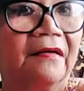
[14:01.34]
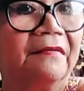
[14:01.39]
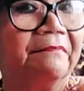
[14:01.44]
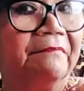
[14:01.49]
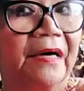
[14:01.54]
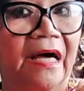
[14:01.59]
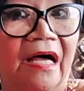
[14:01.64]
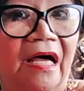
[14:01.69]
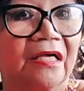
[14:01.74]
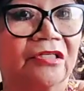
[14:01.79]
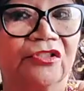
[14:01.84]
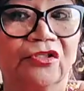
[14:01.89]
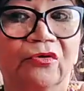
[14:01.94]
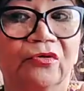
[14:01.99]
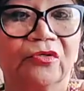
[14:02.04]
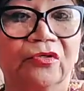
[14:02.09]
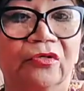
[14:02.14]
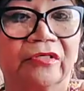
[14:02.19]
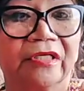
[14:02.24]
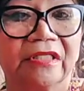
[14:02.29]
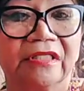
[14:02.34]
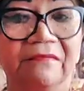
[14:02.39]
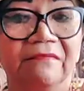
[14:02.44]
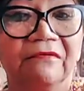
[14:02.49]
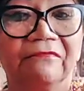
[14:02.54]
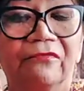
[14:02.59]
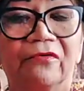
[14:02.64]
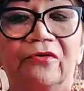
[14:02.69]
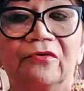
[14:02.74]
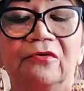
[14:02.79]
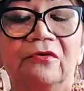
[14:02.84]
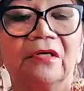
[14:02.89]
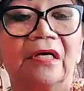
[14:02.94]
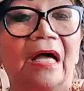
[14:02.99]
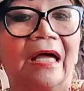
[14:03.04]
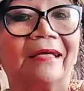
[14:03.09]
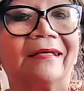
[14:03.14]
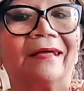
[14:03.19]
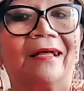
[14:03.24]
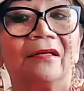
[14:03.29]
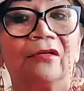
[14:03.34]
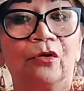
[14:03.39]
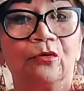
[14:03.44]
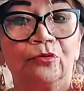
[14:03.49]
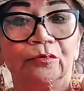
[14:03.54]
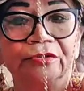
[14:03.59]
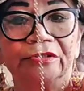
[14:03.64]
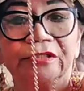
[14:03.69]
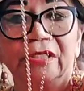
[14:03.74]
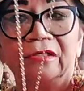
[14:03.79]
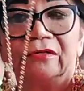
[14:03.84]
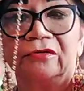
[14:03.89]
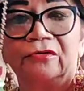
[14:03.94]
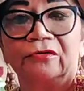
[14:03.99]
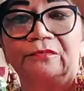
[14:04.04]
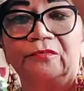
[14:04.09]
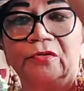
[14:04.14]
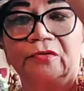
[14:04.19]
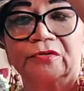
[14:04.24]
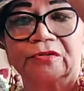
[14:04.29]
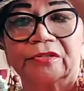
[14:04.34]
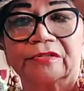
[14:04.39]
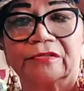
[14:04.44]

But I show you already before, I got loads of those